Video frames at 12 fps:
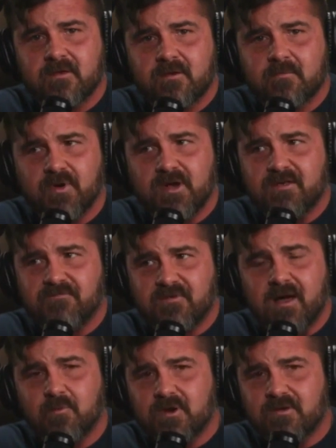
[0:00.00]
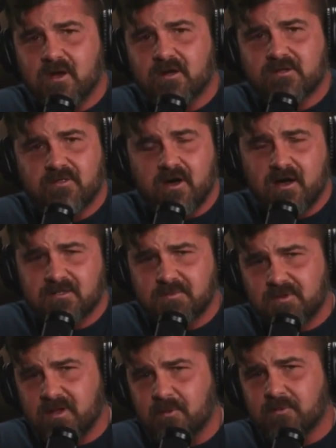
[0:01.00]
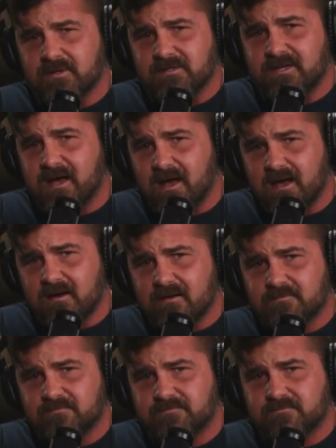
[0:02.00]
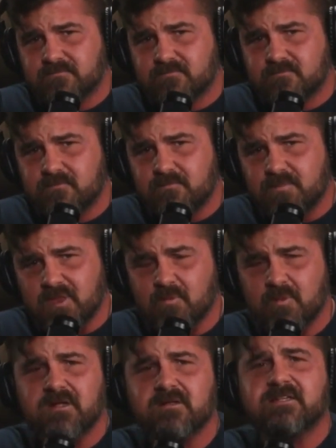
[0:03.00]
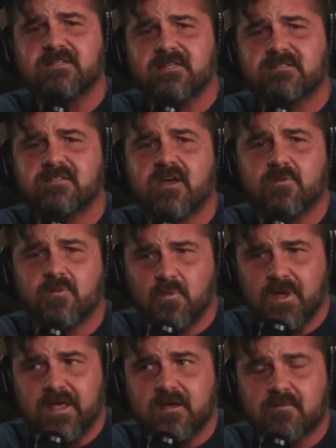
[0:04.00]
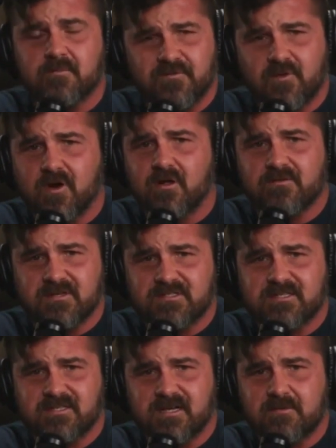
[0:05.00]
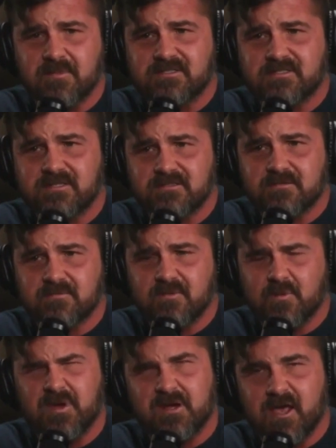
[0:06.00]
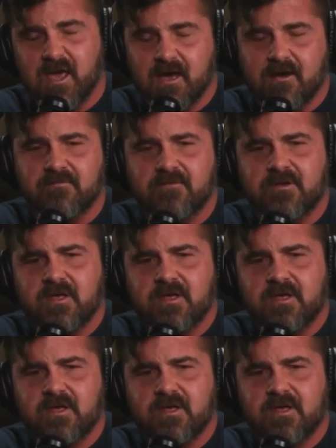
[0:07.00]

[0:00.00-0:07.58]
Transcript: But if I wouldn't have gone to the hospital, I would have died. Well, it takes another week before all this gets out of my system, a week and a half.